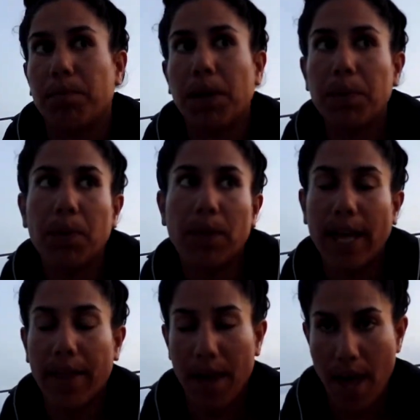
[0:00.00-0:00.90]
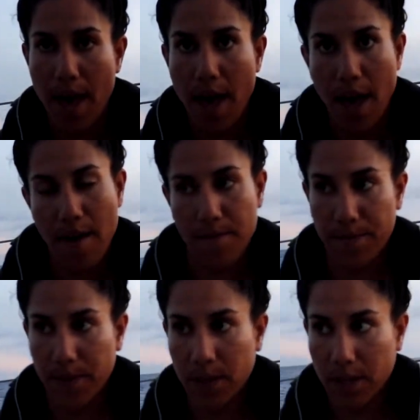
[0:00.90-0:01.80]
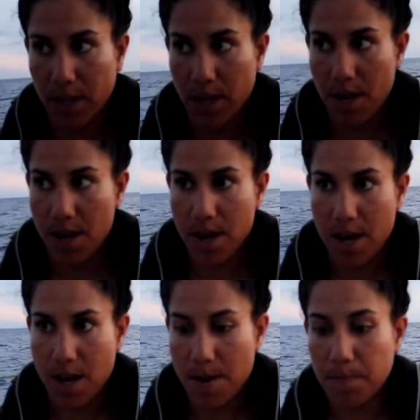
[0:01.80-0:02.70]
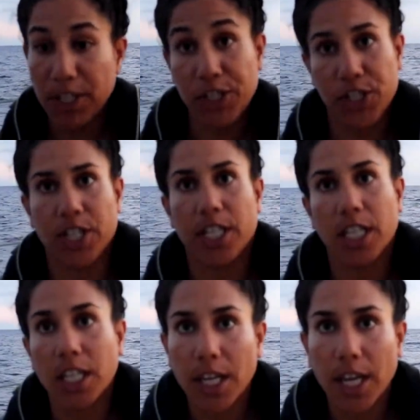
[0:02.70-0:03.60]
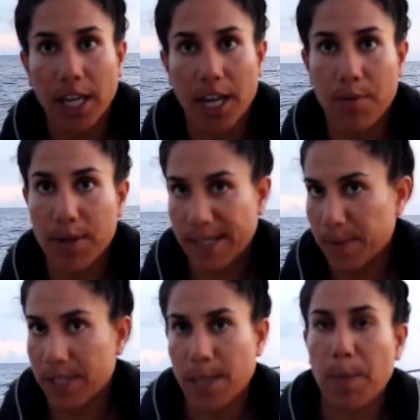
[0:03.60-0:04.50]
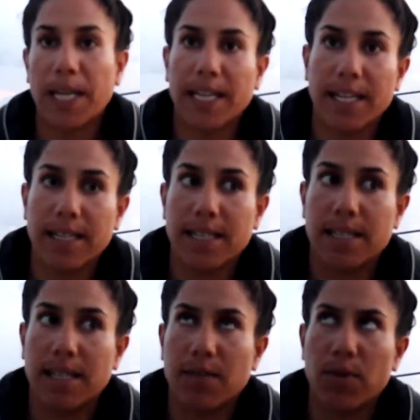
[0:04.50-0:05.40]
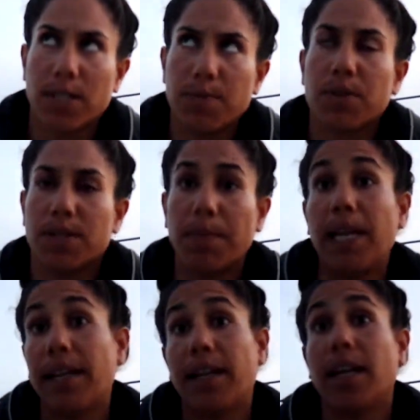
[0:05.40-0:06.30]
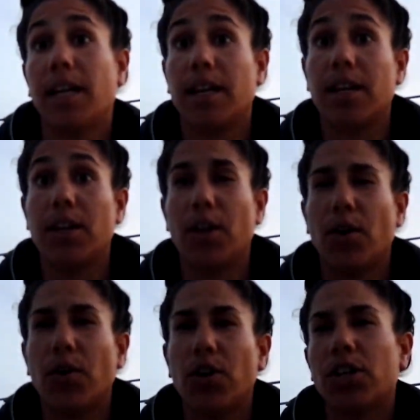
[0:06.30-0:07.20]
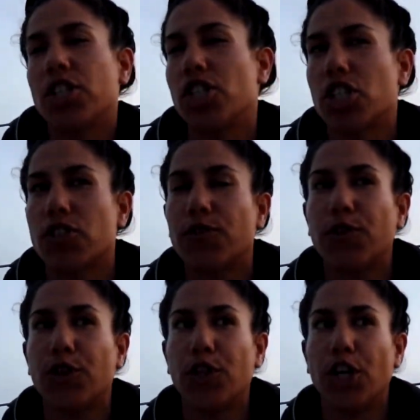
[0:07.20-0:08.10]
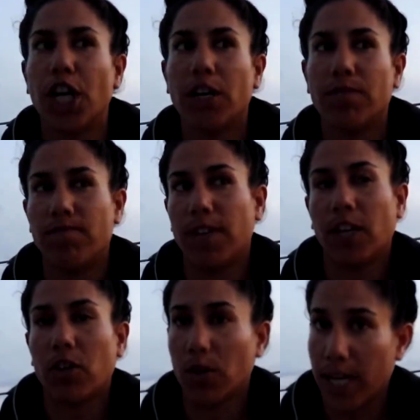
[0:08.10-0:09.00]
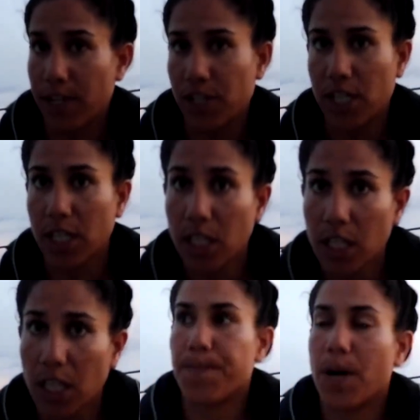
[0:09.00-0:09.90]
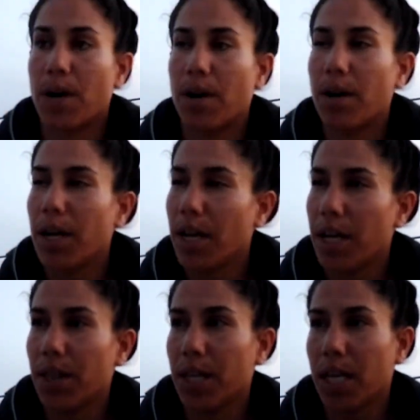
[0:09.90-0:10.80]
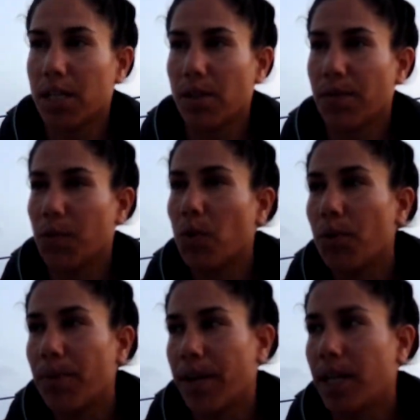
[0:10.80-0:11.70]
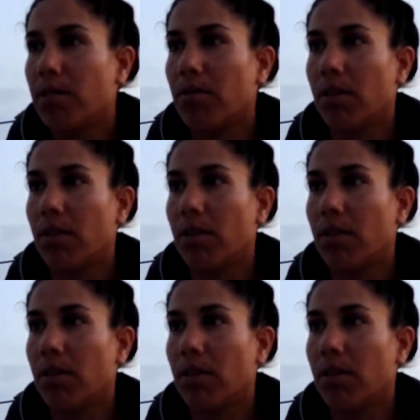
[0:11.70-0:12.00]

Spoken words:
people that have a mission and a responsibility, you know, not just for decoration. In the case of women